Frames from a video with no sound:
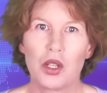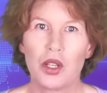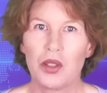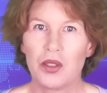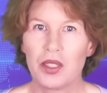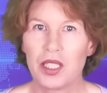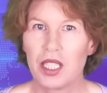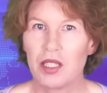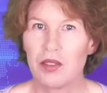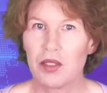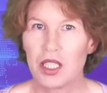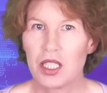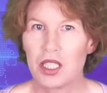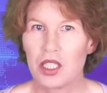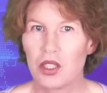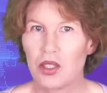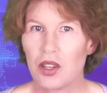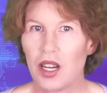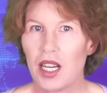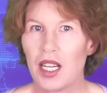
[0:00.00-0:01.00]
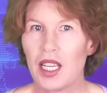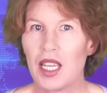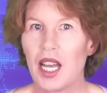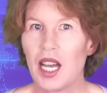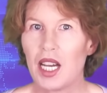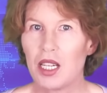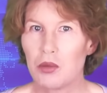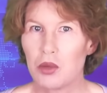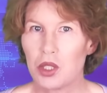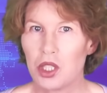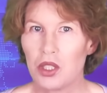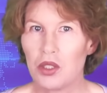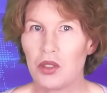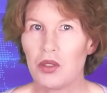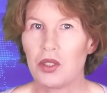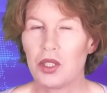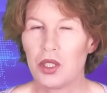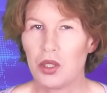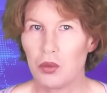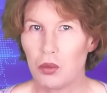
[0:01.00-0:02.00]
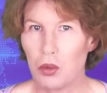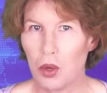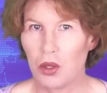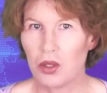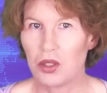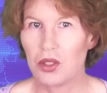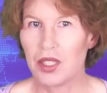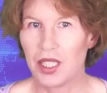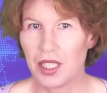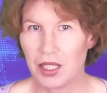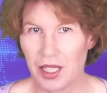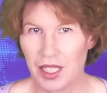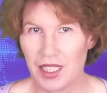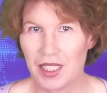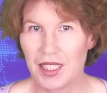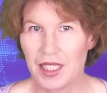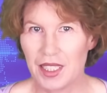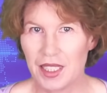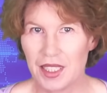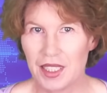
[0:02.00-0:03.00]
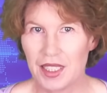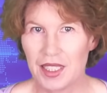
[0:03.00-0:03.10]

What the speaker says: go and give it a try. I'm sure you won't regret it.